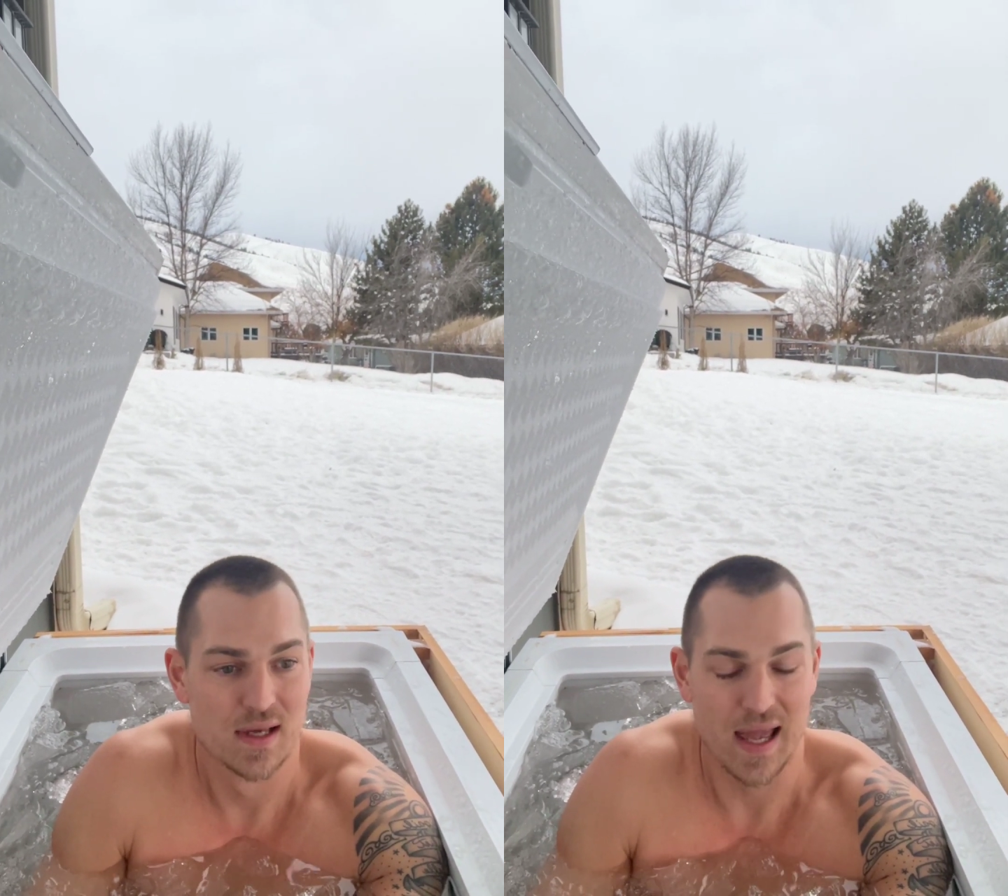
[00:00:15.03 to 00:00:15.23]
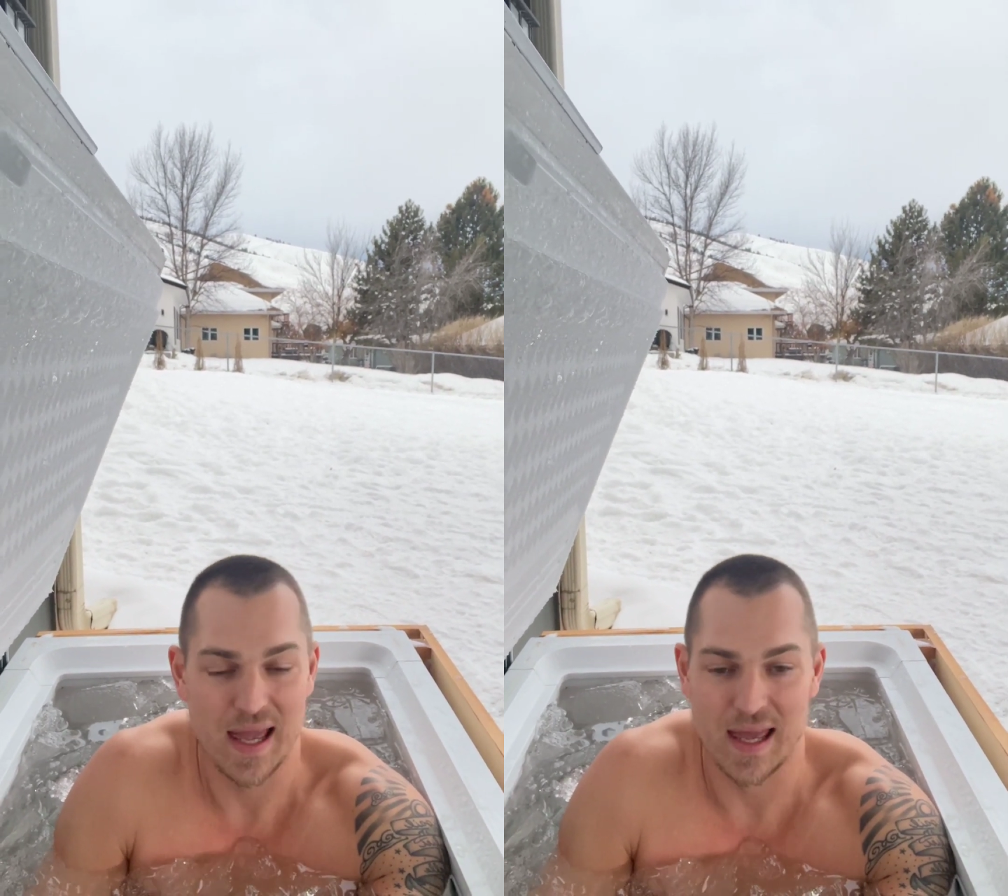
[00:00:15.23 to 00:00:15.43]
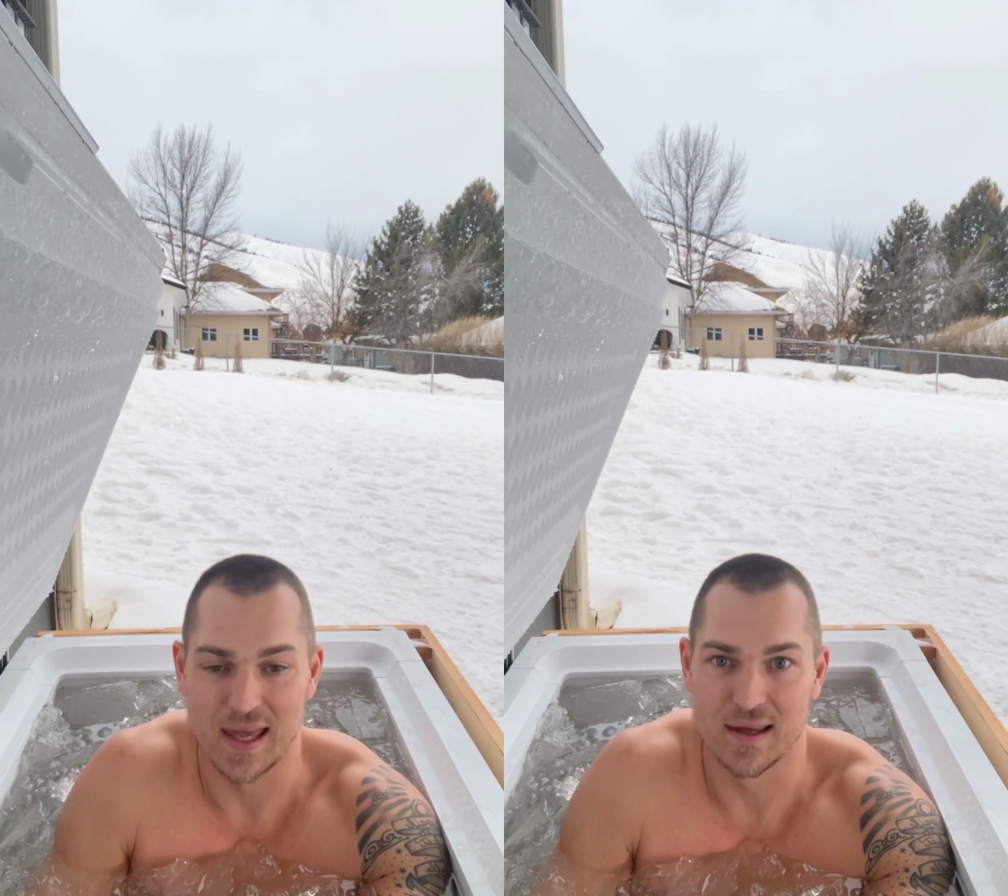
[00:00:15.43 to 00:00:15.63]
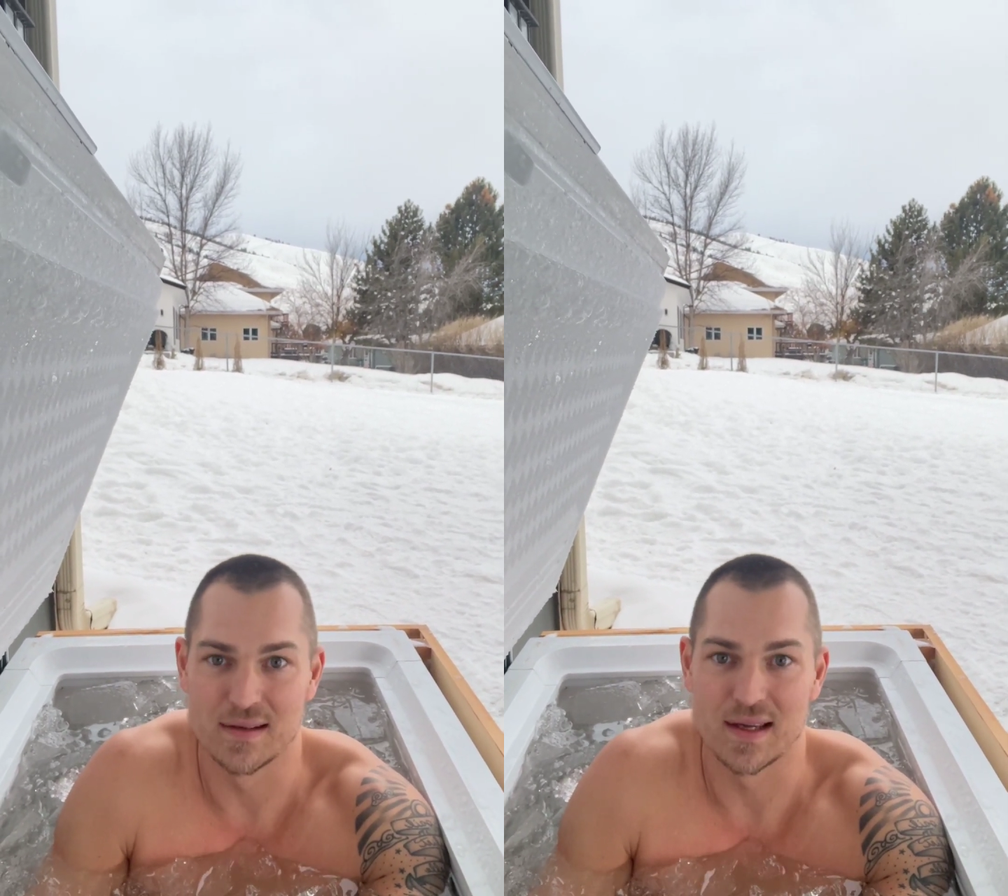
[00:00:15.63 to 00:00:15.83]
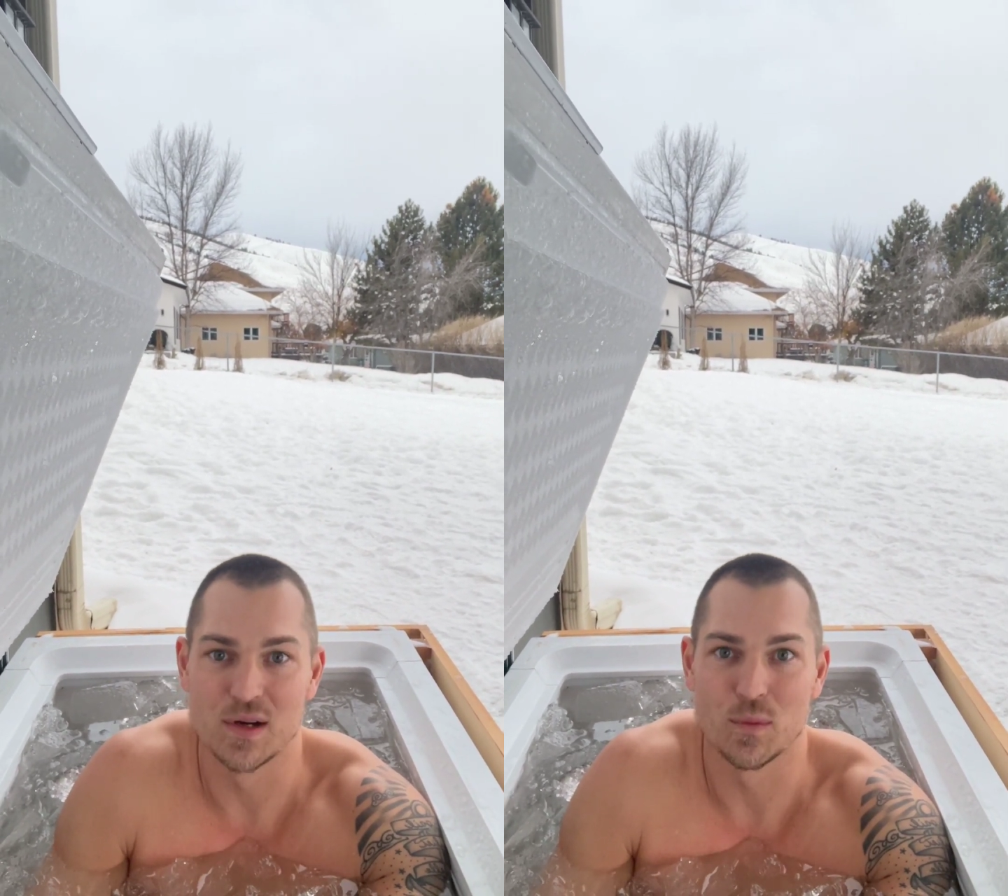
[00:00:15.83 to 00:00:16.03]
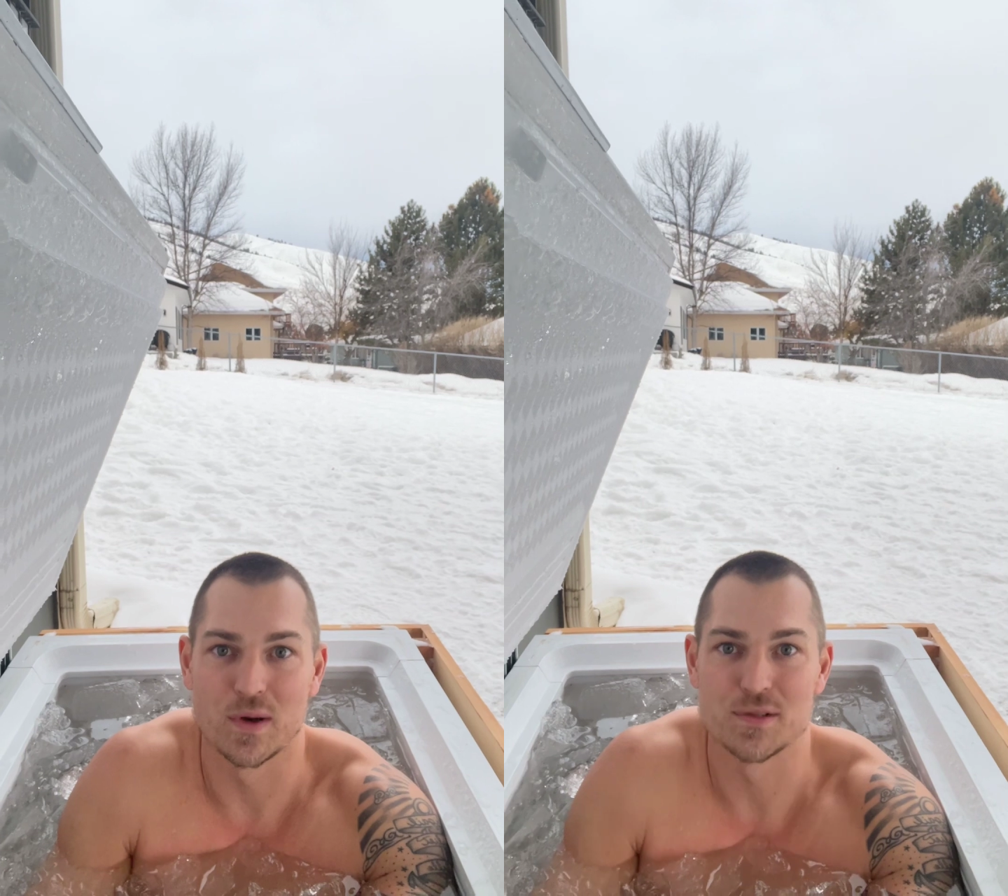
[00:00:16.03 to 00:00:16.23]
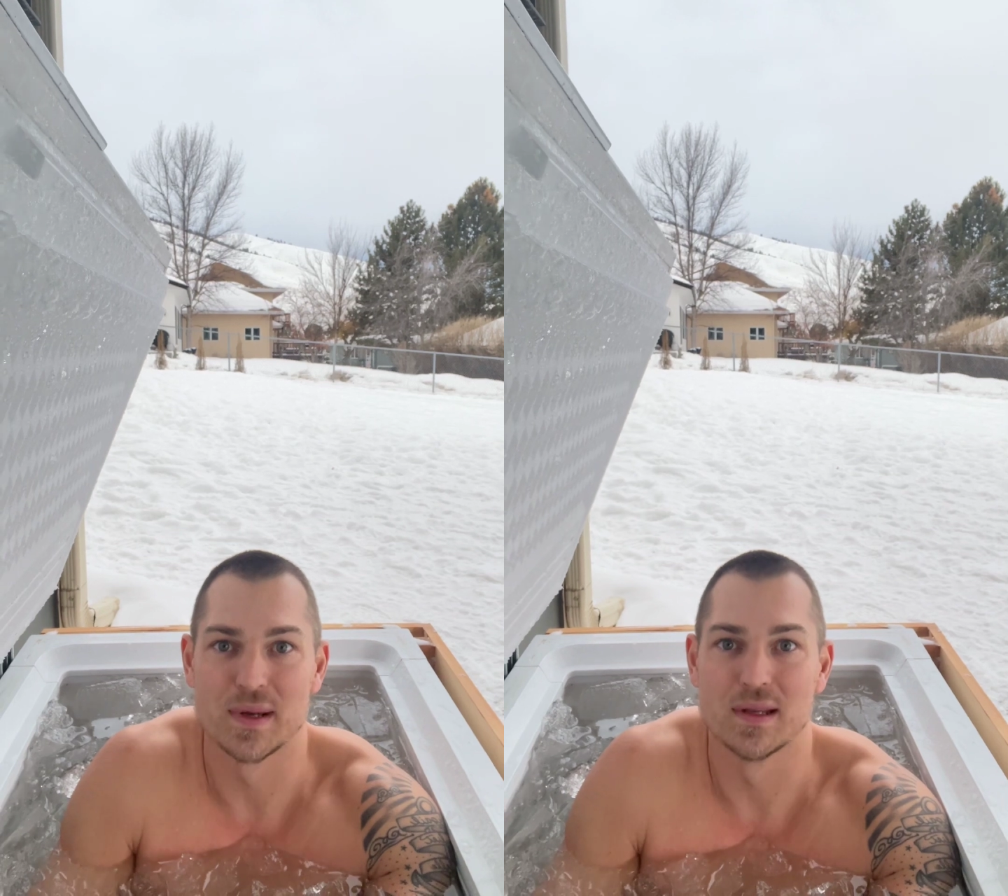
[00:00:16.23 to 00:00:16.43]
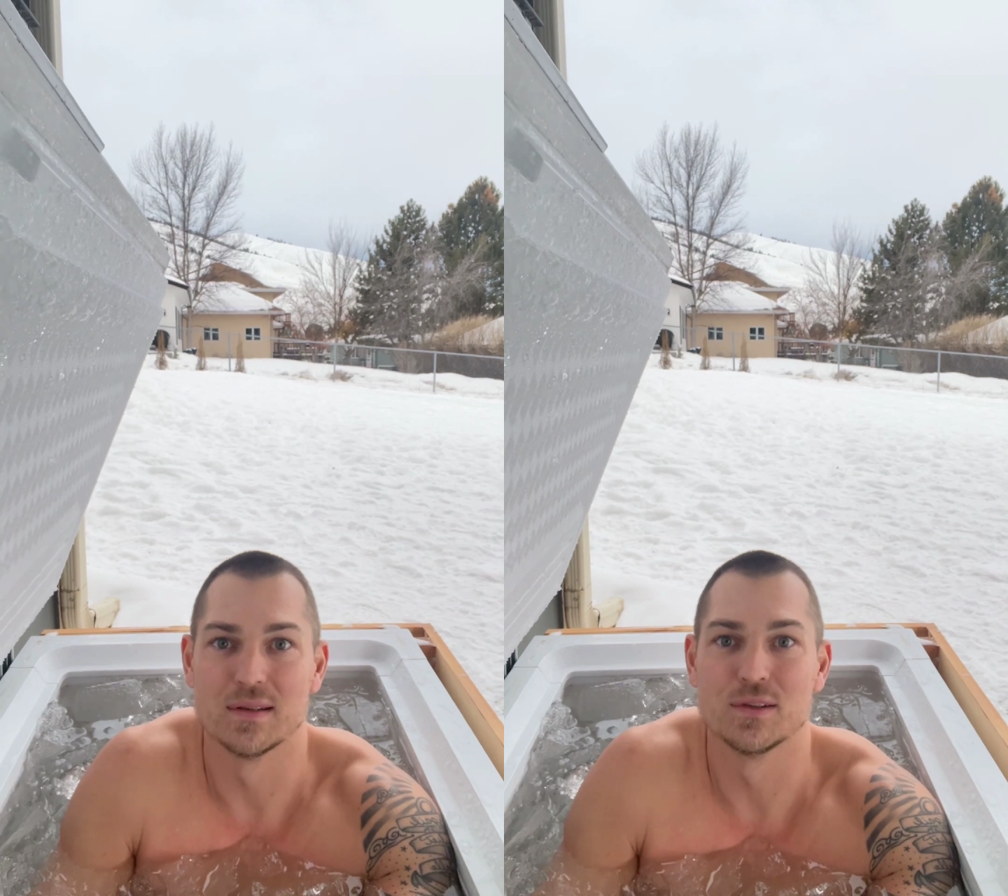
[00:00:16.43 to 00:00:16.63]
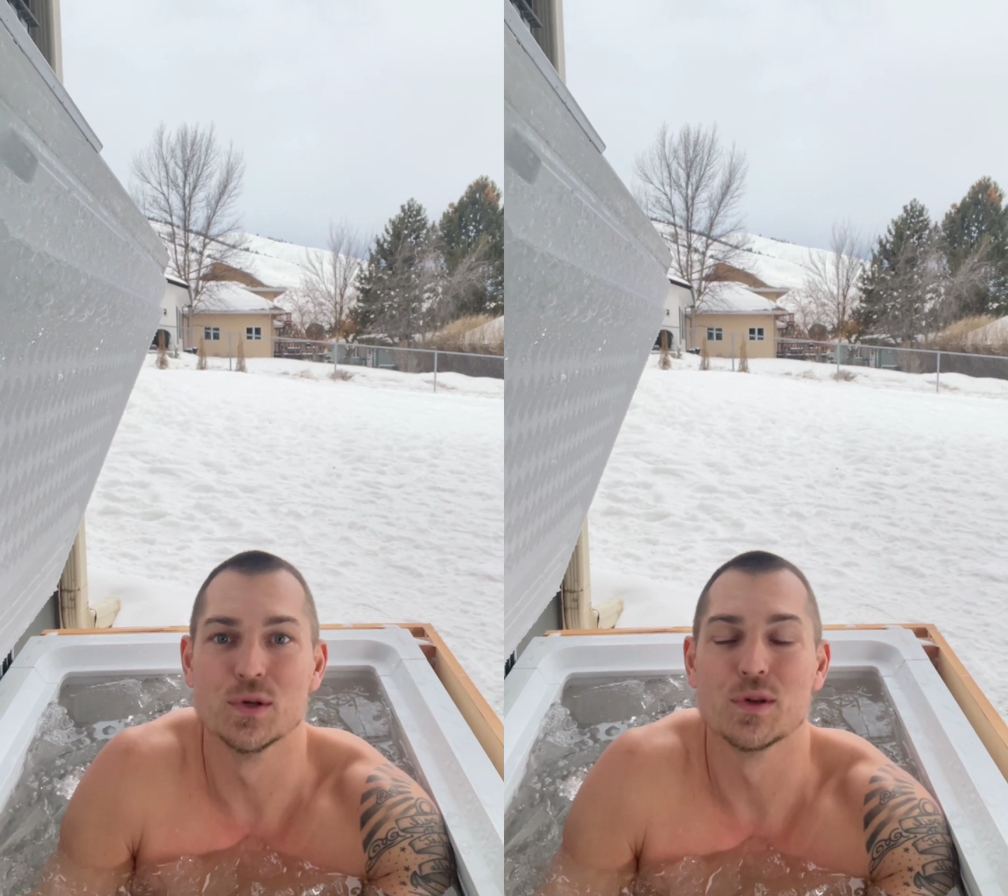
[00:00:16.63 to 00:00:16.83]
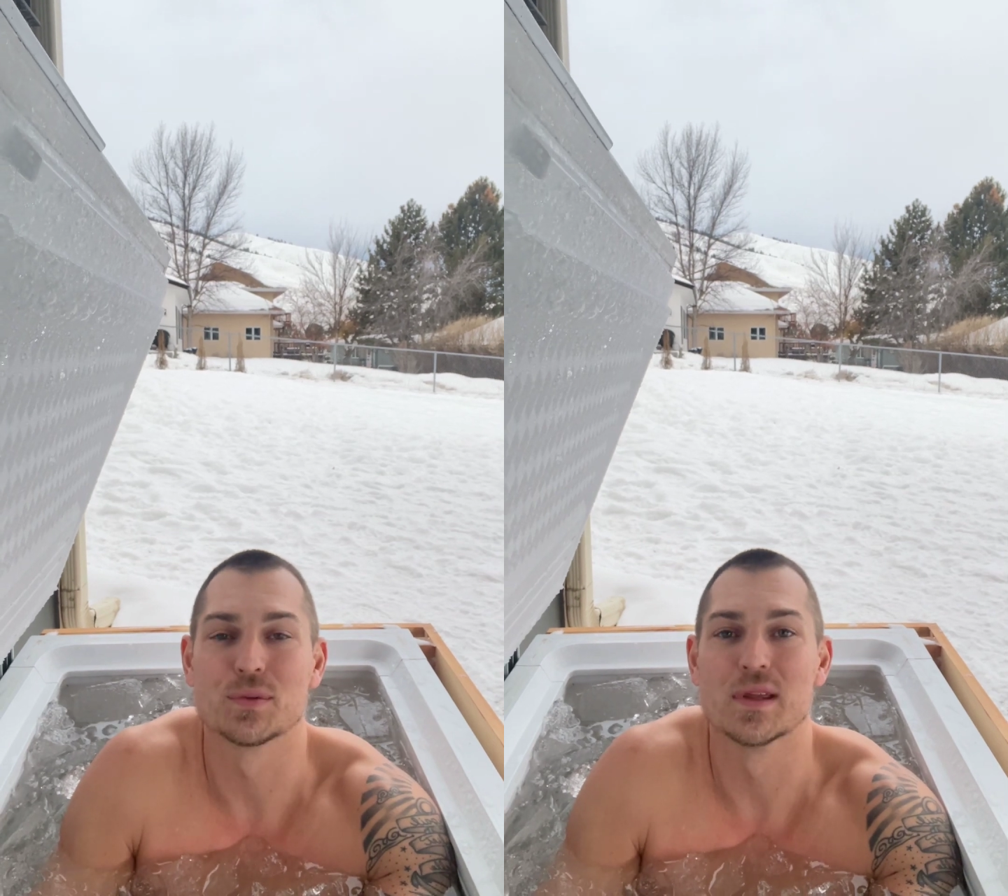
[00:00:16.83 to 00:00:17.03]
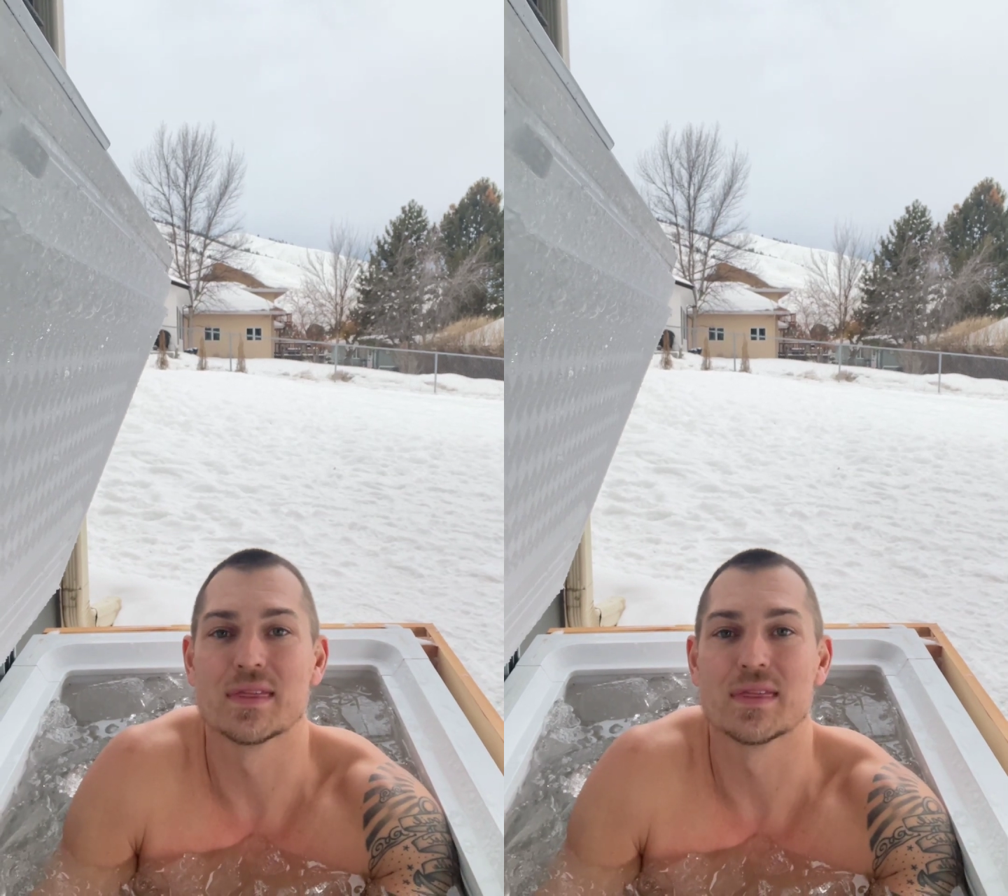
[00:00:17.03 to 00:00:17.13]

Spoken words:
and I didn't want to spend $2,000 to